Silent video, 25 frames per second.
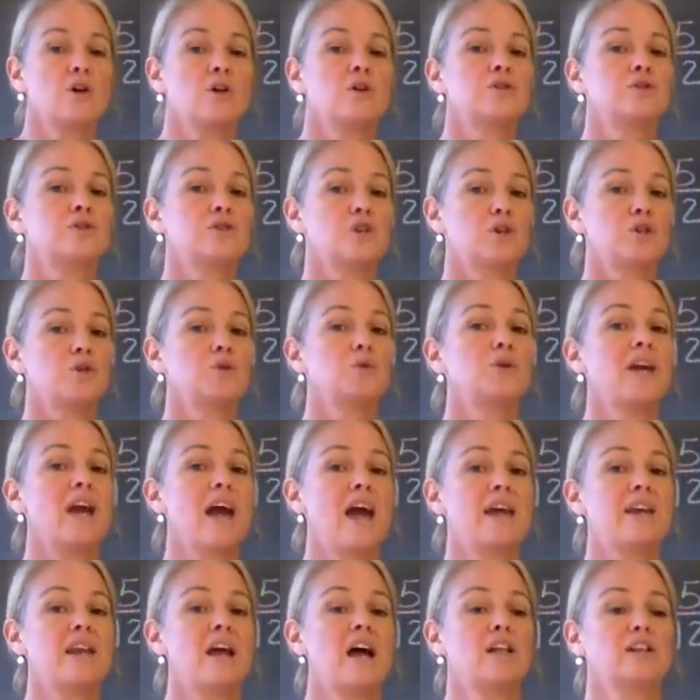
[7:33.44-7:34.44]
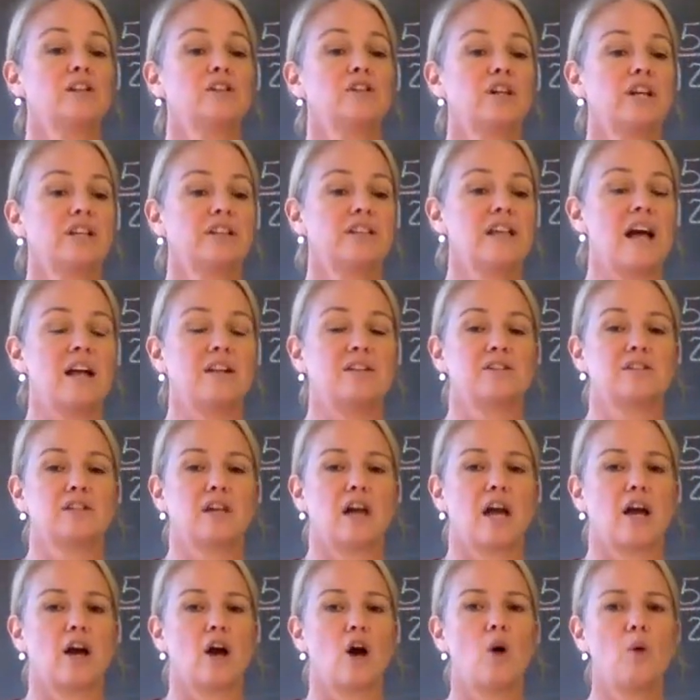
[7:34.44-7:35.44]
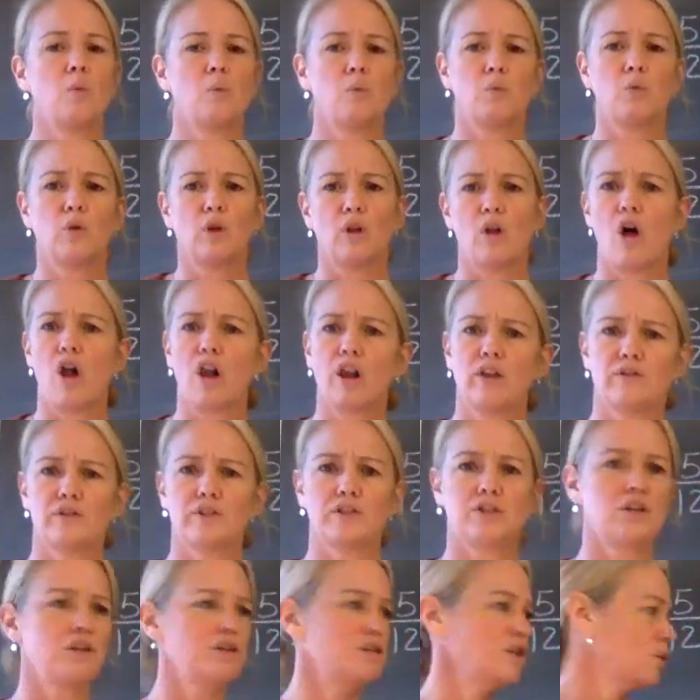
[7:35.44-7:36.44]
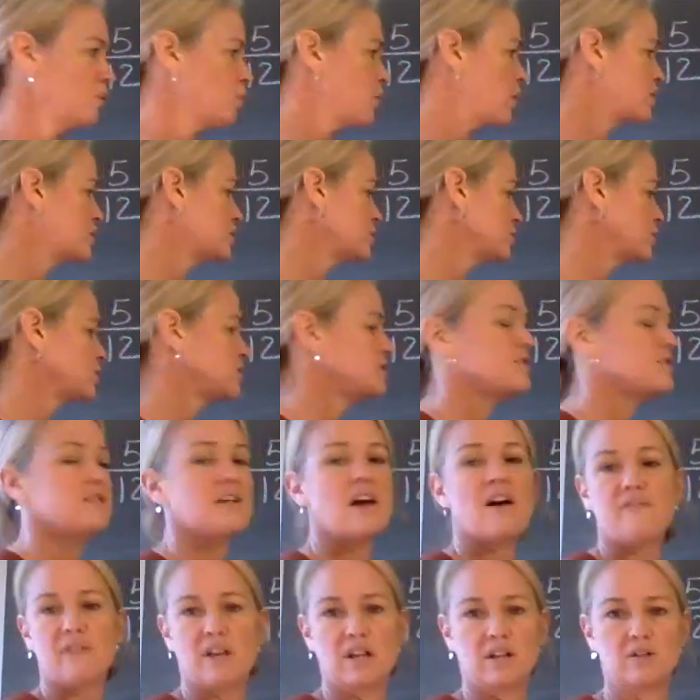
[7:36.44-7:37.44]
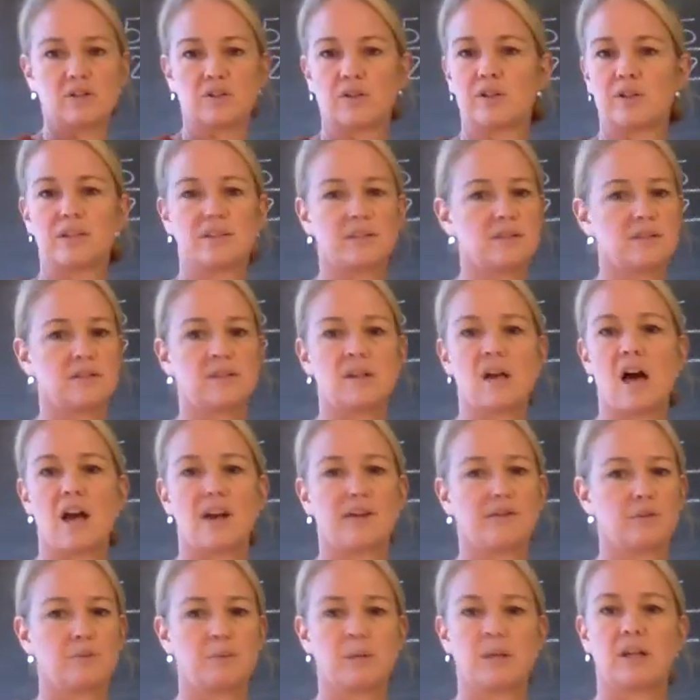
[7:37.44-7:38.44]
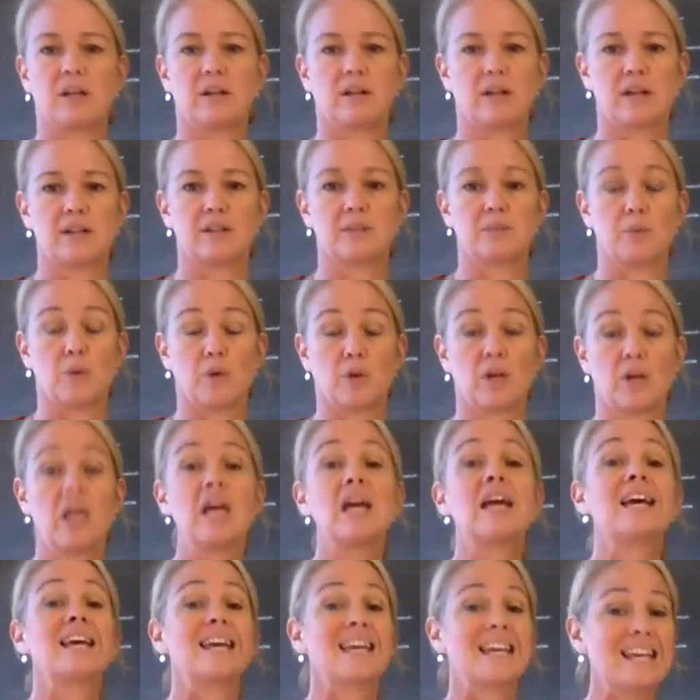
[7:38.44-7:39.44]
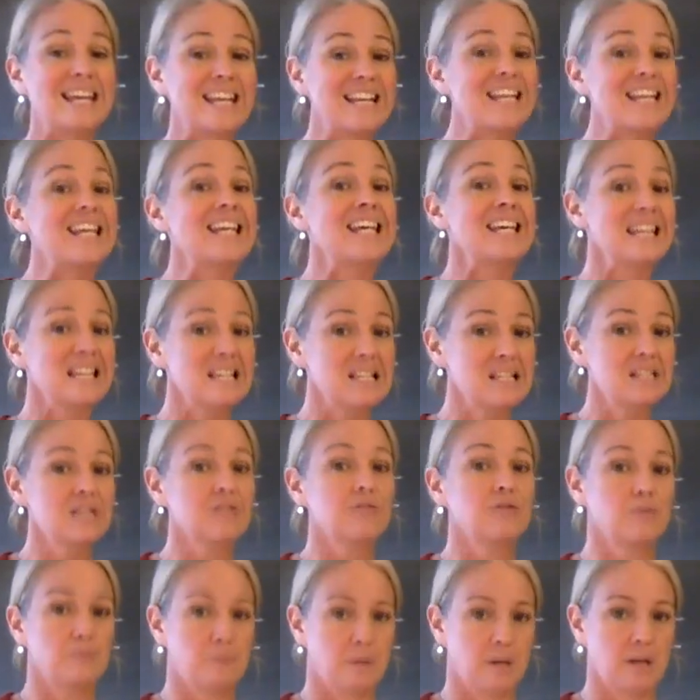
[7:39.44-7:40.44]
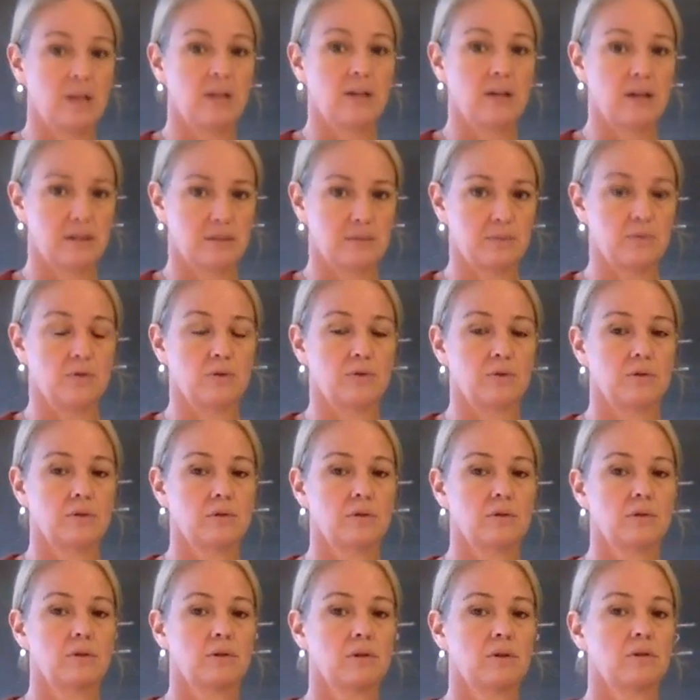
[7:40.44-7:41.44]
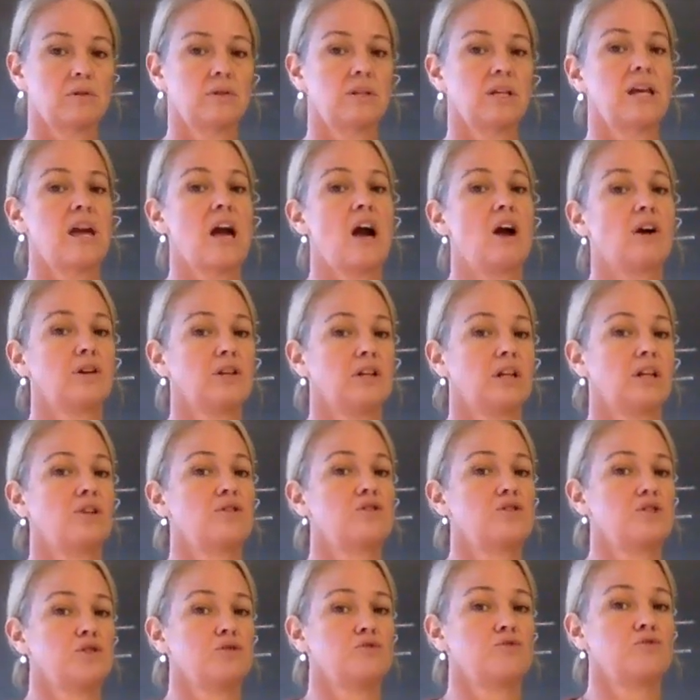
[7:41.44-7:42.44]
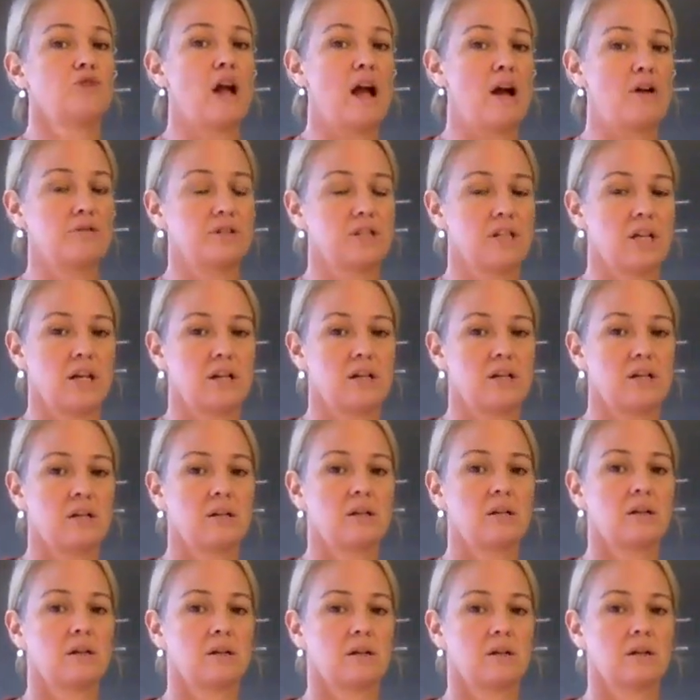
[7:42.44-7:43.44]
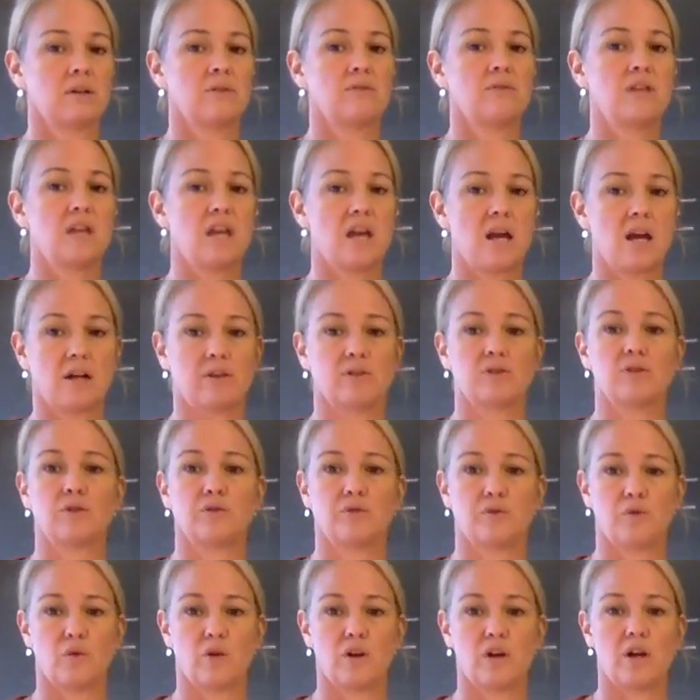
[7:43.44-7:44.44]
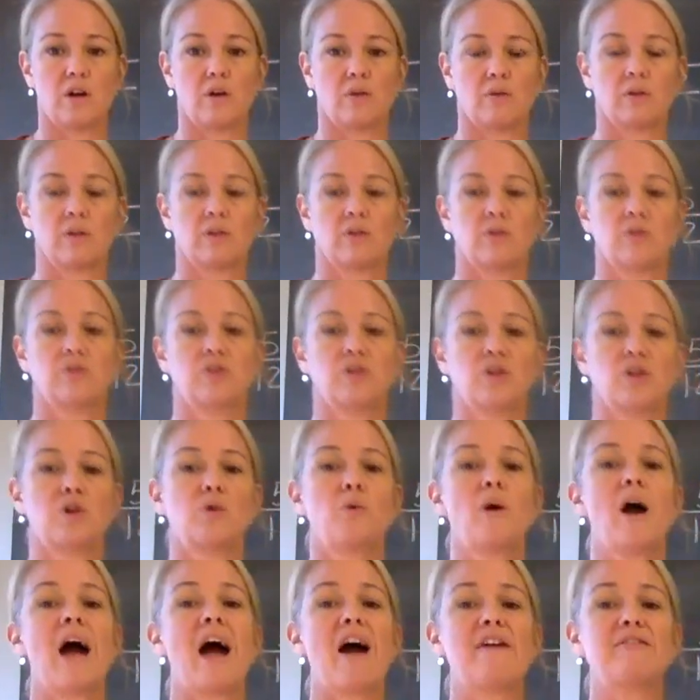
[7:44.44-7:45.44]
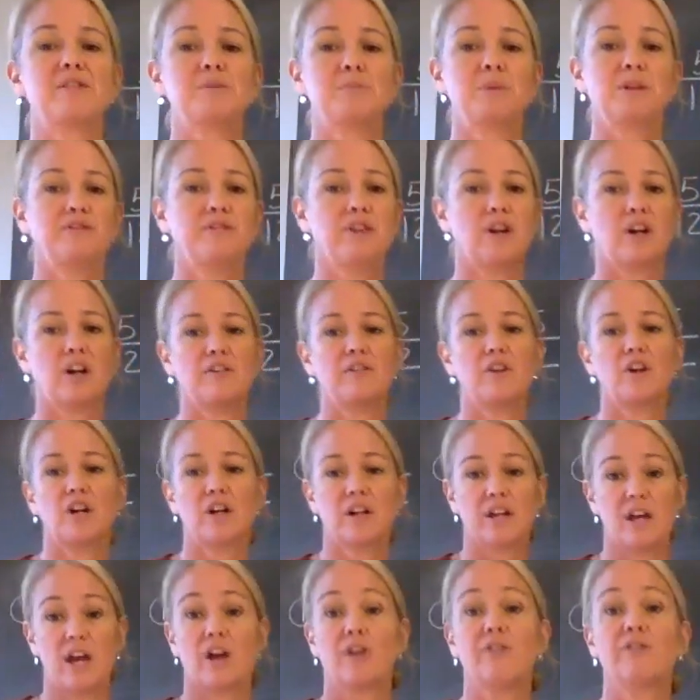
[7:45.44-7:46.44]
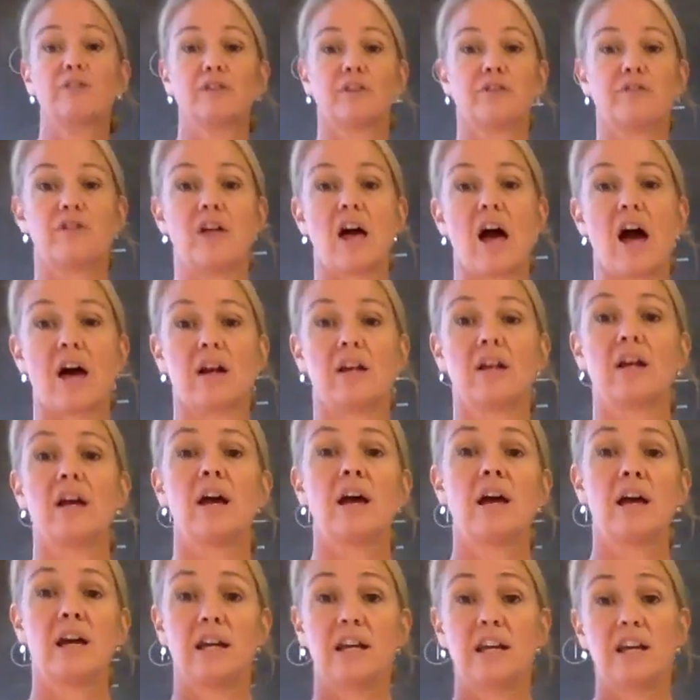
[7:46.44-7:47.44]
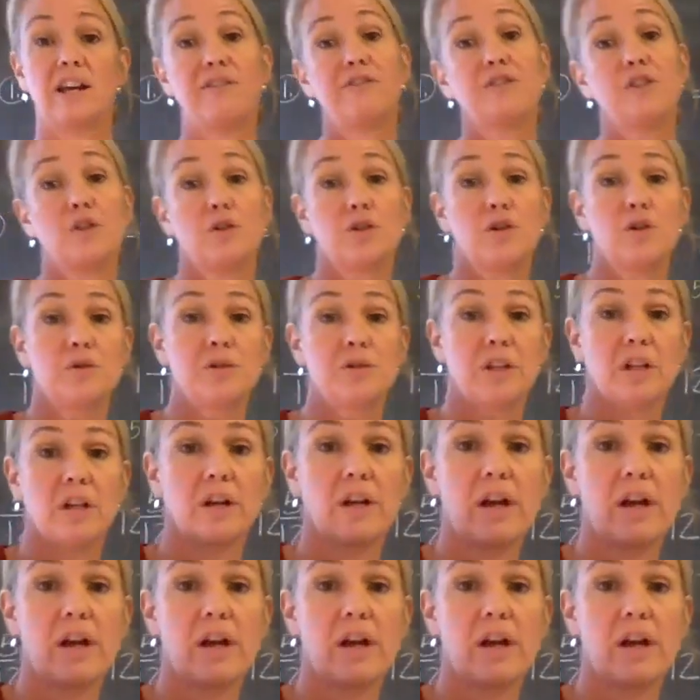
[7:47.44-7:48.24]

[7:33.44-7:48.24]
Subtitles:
So you cannot look at that and say, oh, well, all of a sudden it went to a 7, so this is not a repeating decimal. It is a repeating decimal. The calculator just rounded the answer for you. So you have to be very, very careful of that if you're using a